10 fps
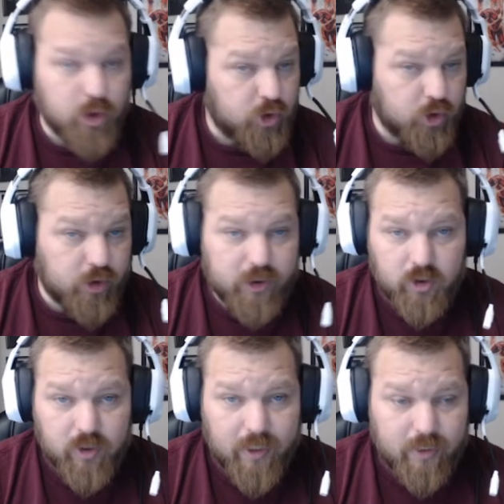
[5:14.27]
your
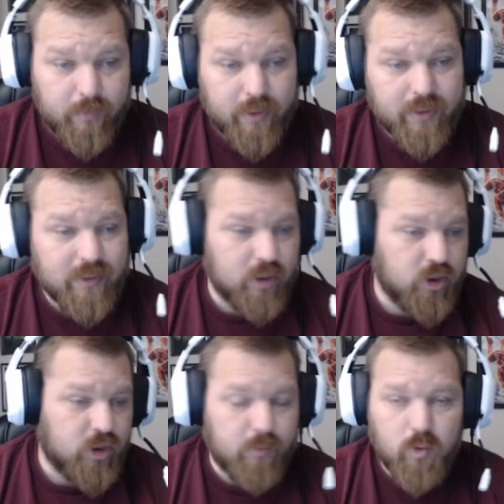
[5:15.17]
traditional enemies that are
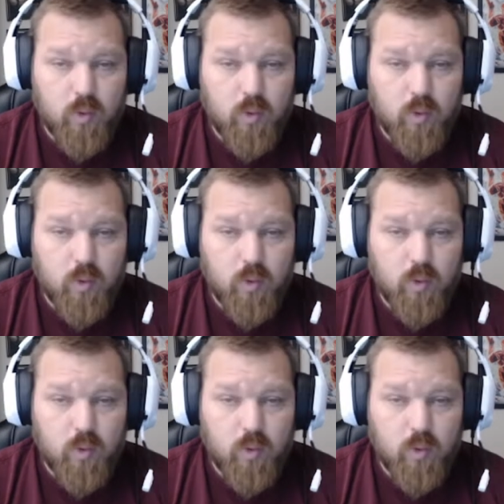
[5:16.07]
just going to be